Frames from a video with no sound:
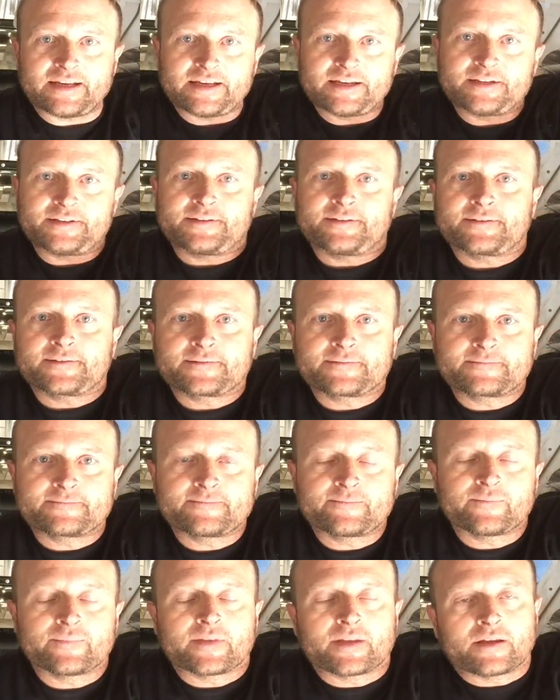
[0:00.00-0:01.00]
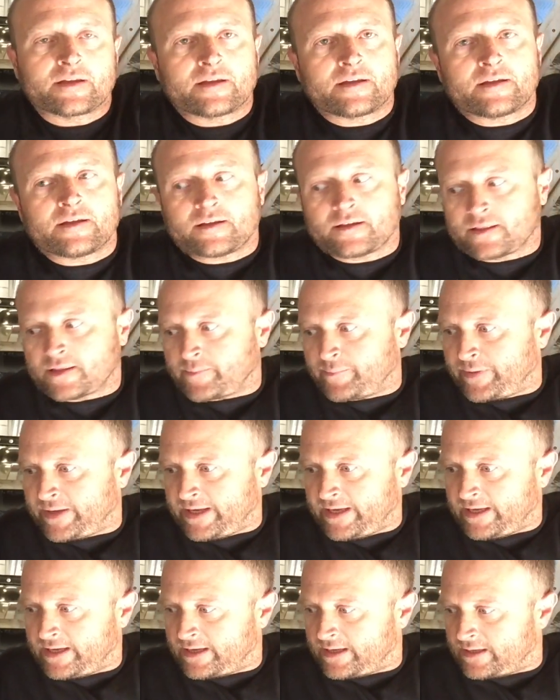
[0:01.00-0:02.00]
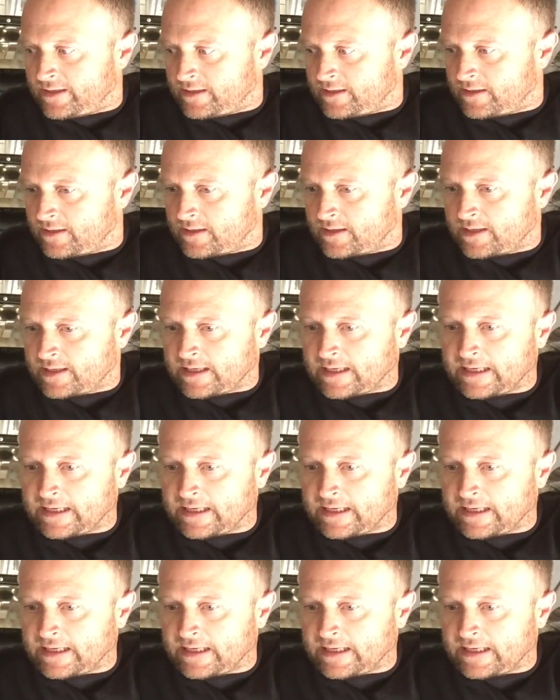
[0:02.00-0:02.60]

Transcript: in the pan.